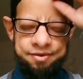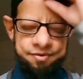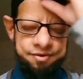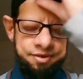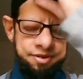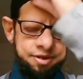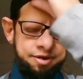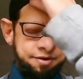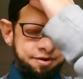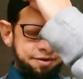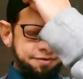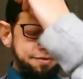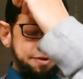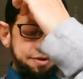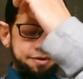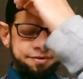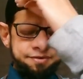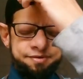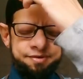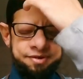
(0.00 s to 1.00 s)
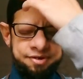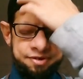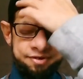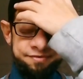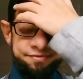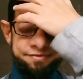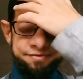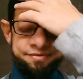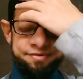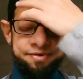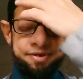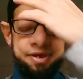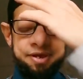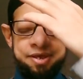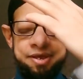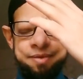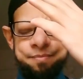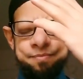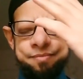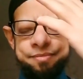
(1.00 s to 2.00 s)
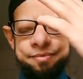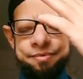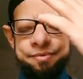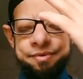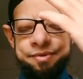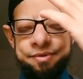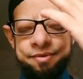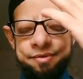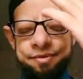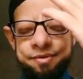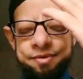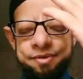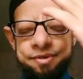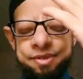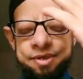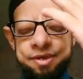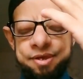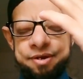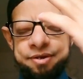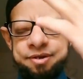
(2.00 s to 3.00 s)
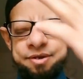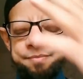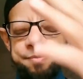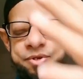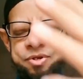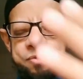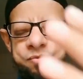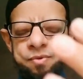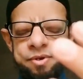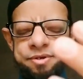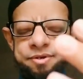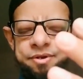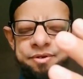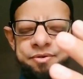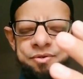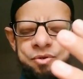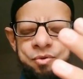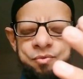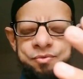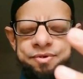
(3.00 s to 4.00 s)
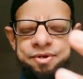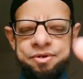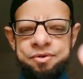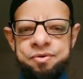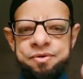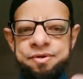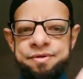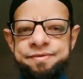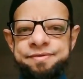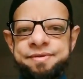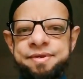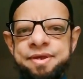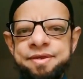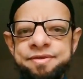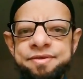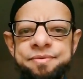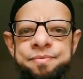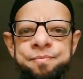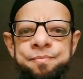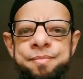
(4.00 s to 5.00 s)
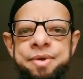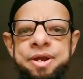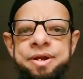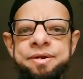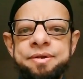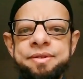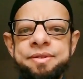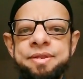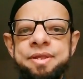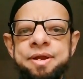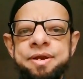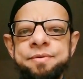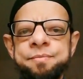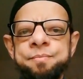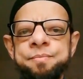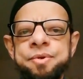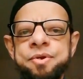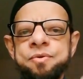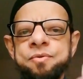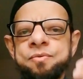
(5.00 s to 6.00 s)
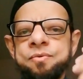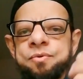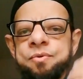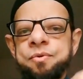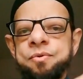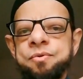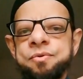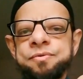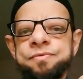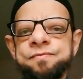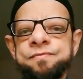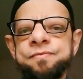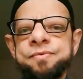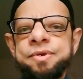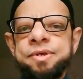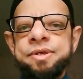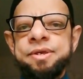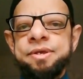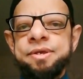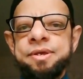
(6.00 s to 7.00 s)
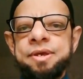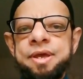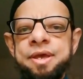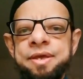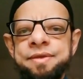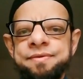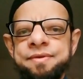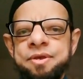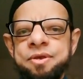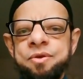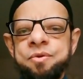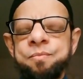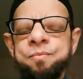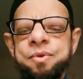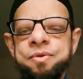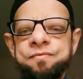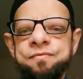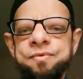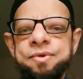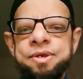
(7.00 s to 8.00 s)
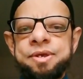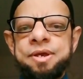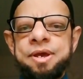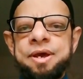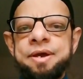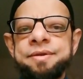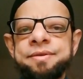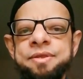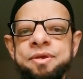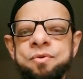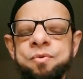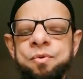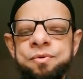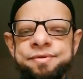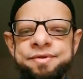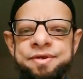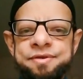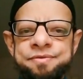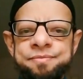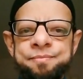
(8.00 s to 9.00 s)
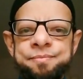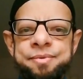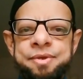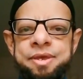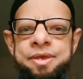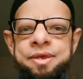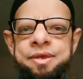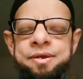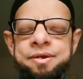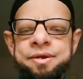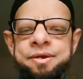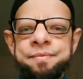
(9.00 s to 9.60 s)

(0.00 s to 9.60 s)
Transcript: in recent years time, they are coming to a conclusion or assessment that because we as a human, we are the conscious being,